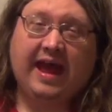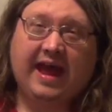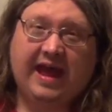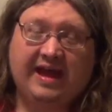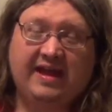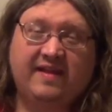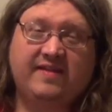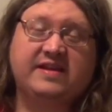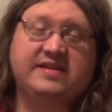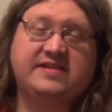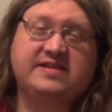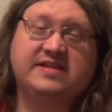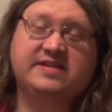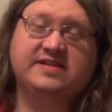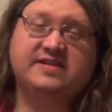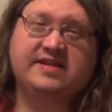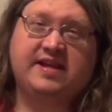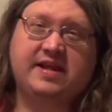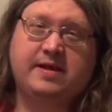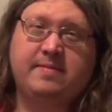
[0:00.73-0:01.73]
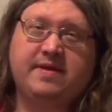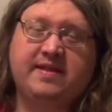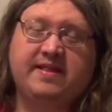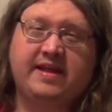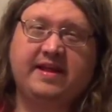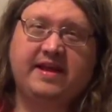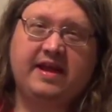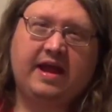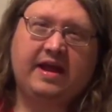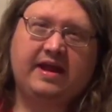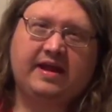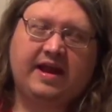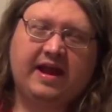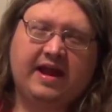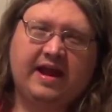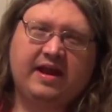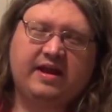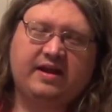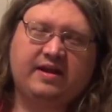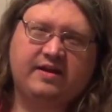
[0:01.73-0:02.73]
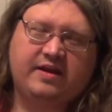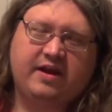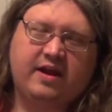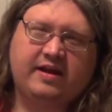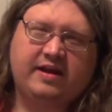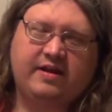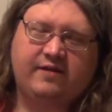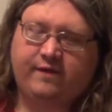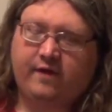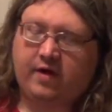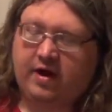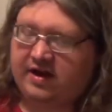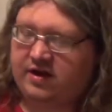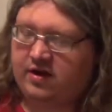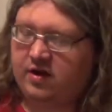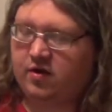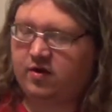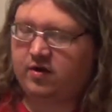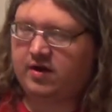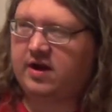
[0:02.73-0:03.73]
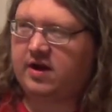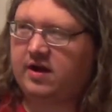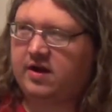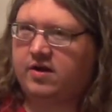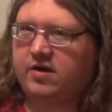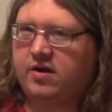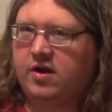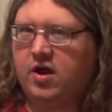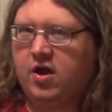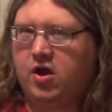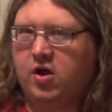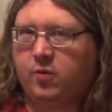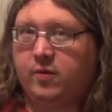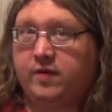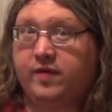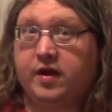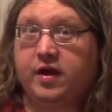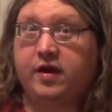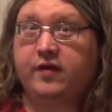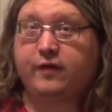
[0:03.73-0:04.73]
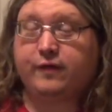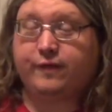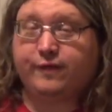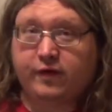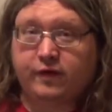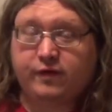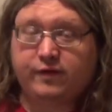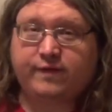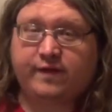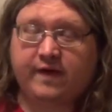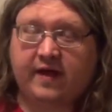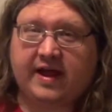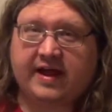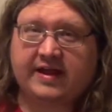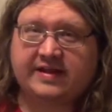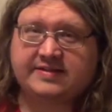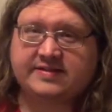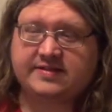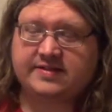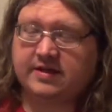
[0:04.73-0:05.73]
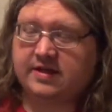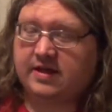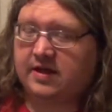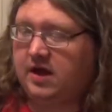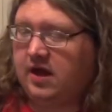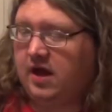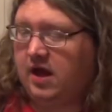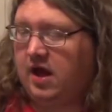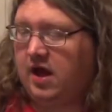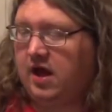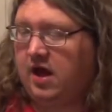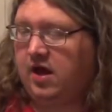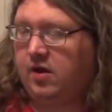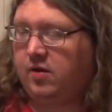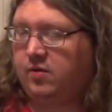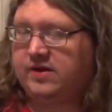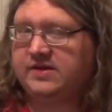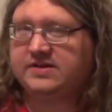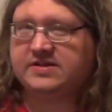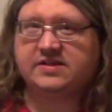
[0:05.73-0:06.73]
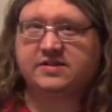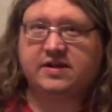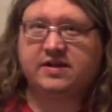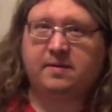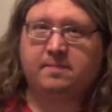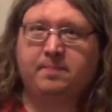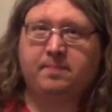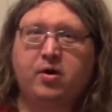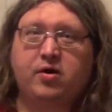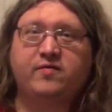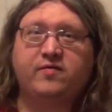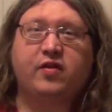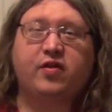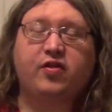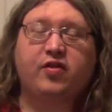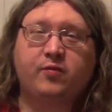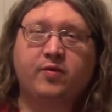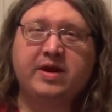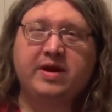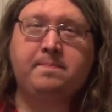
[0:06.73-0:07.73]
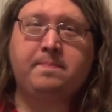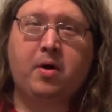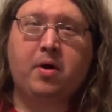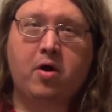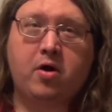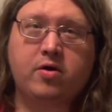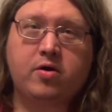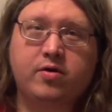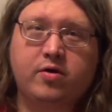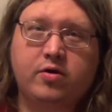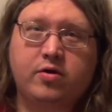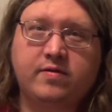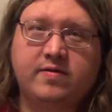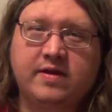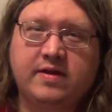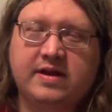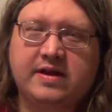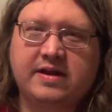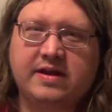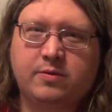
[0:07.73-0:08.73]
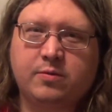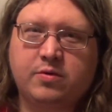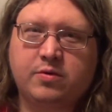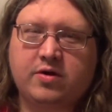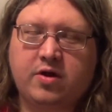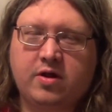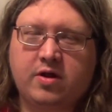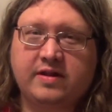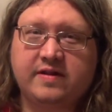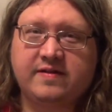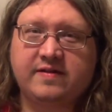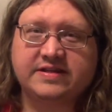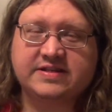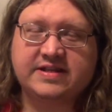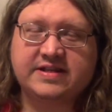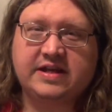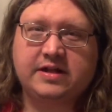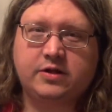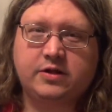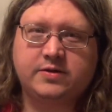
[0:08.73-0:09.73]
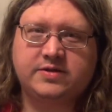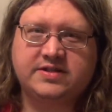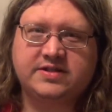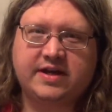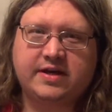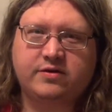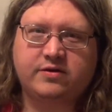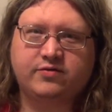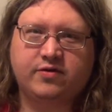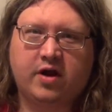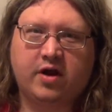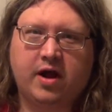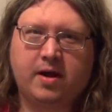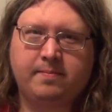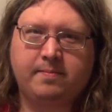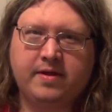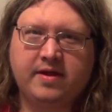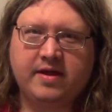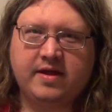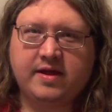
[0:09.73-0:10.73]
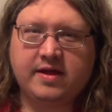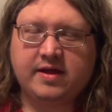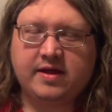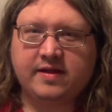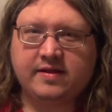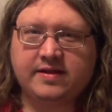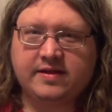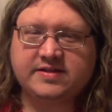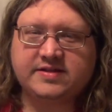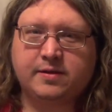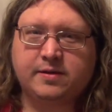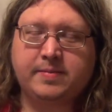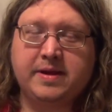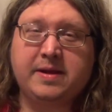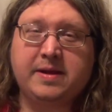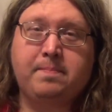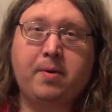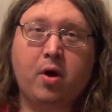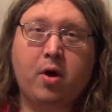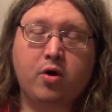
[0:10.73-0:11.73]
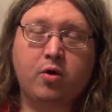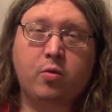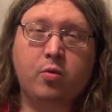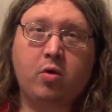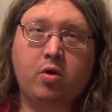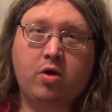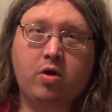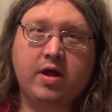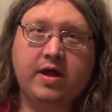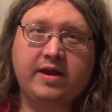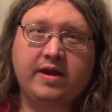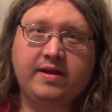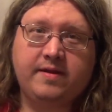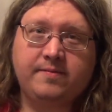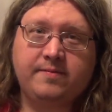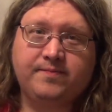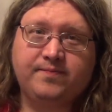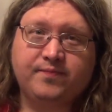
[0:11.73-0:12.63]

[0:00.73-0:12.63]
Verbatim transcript: Hey, this is Timothy, aka Kentucky Fried Nerd here, with another Food Finds. Uh, this is a part of a three-parter that uh, we're calling the St. Louis Airdrop. This will be part one.